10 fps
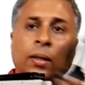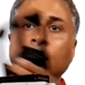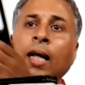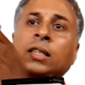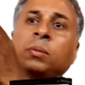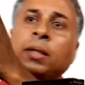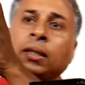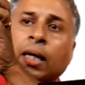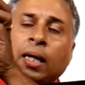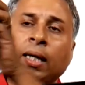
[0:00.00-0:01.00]
That's
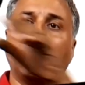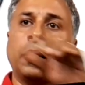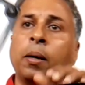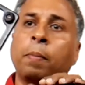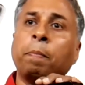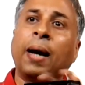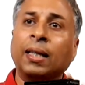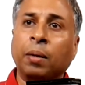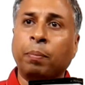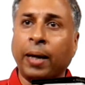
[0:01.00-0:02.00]
basically the
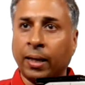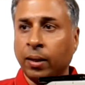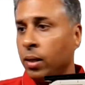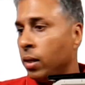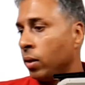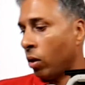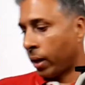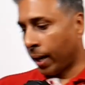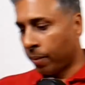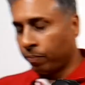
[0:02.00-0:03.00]
panning plate.
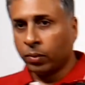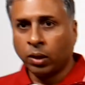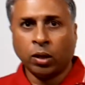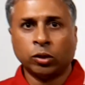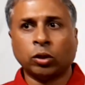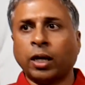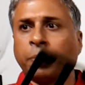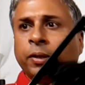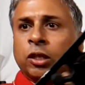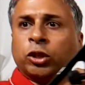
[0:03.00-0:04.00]
Okay, so
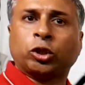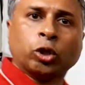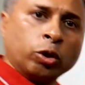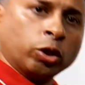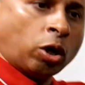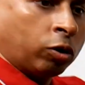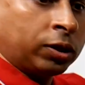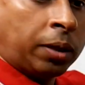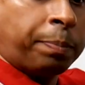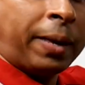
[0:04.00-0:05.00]
let me just show you how
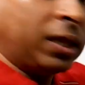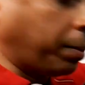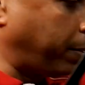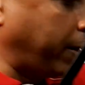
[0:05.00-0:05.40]
the panning